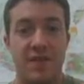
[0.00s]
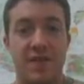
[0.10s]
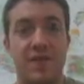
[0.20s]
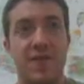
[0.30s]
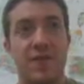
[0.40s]

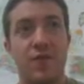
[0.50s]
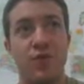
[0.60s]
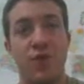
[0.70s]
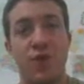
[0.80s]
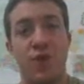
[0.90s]
They tend
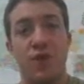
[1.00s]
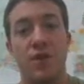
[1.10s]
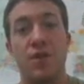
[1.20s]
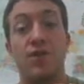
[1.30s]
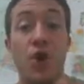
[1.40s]
to
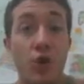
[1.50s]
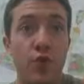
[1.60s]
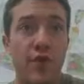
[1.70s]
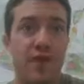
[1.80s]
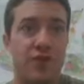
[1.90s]

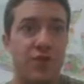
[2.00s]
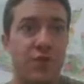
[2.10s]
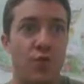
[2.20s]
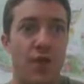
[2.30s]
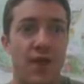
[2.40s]
know that a
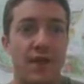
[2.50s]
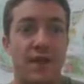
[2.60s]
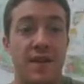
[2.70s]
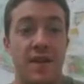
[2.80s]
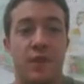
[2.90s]
cheap
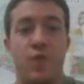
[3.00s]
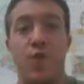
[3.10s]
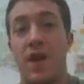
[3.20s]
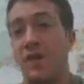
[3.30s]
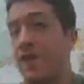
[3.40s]
wine
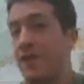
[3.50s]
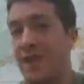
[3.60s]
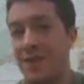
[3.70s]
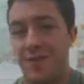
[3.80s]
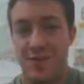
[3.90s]
won't have a
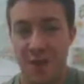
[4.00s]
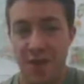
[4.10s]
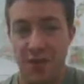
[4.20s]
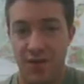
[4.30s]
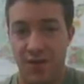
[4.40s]
good taste or
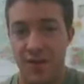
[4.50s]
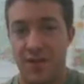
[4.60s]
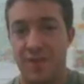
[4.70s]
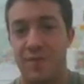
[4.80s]
smell,